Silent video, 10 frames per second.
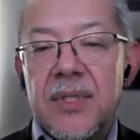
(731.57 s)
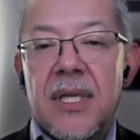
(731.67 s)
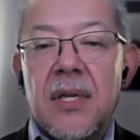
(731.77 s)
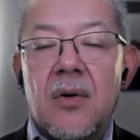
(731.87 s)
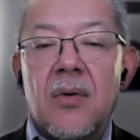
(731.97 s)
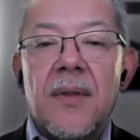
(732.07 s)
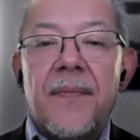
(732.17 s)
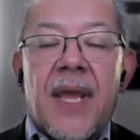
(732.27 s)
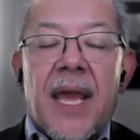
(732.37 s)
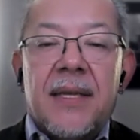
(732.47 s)
you know,
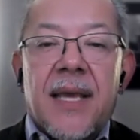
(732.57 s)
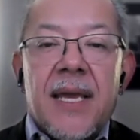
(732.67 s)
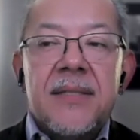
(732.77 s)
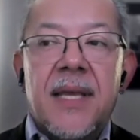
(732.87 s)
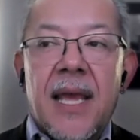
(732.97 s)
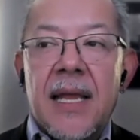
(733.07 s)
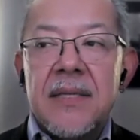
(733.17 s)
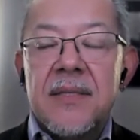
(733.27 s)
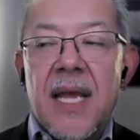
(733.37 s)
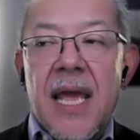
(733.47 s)
eight K scans
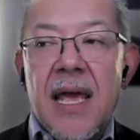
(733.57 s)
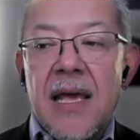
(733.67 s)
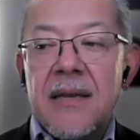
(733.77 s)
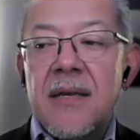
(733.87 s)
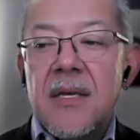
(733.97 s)
and,